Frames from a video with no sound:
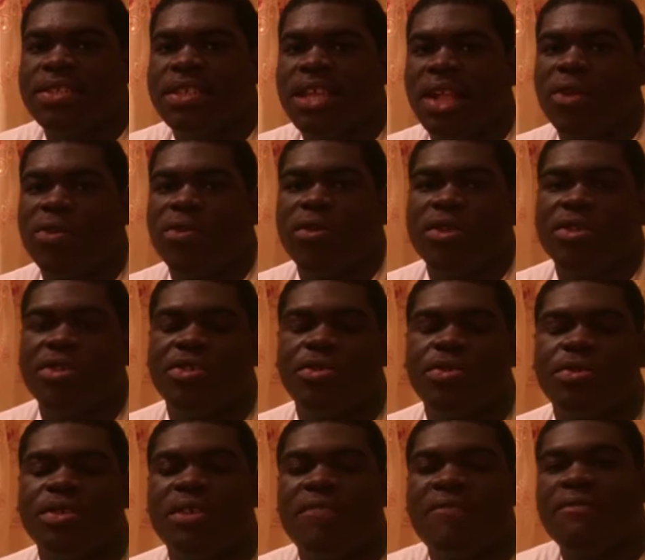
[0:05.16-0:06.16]
Delroy
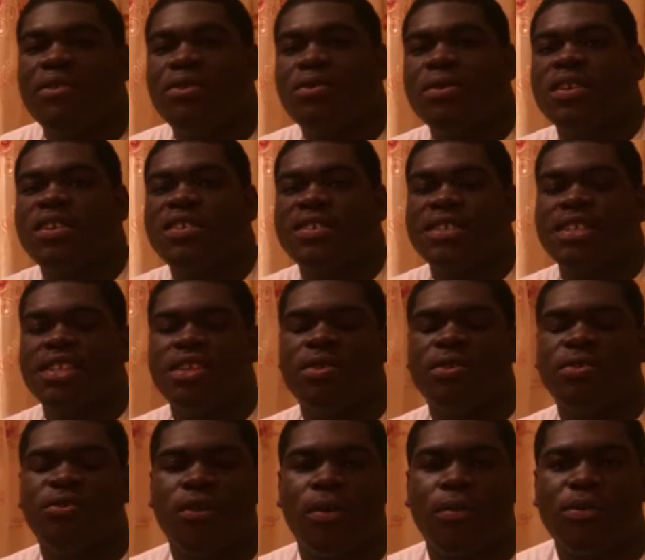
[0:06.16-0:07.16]
Joseph, known as
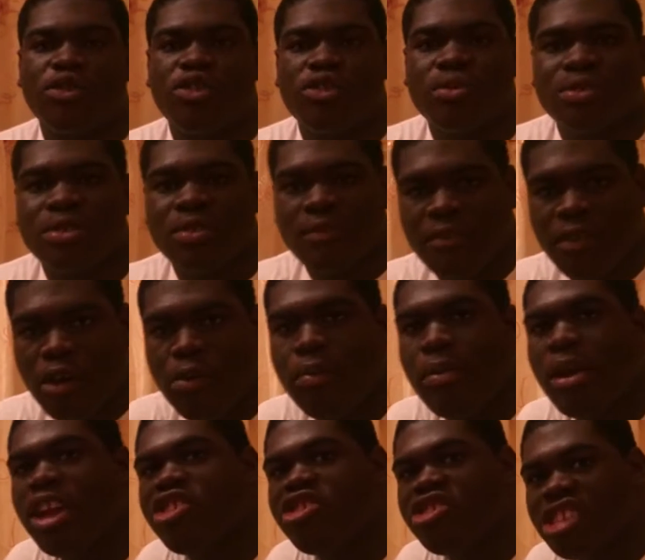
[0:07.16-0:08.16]
Needle Drummer Joseph, on
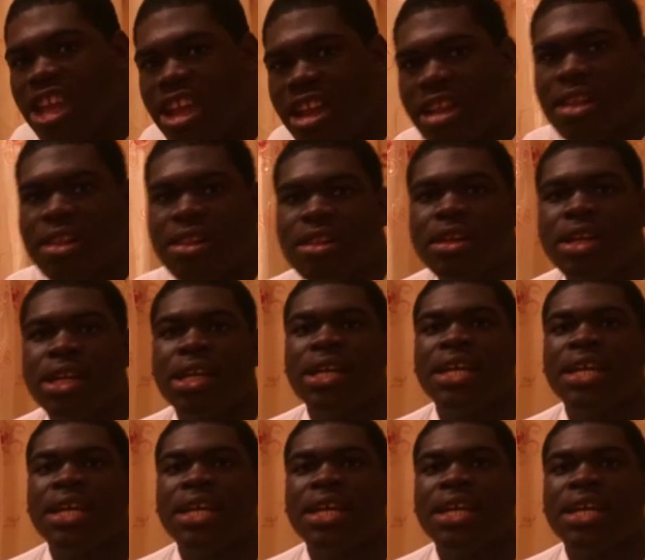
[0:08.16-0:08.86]
my channel,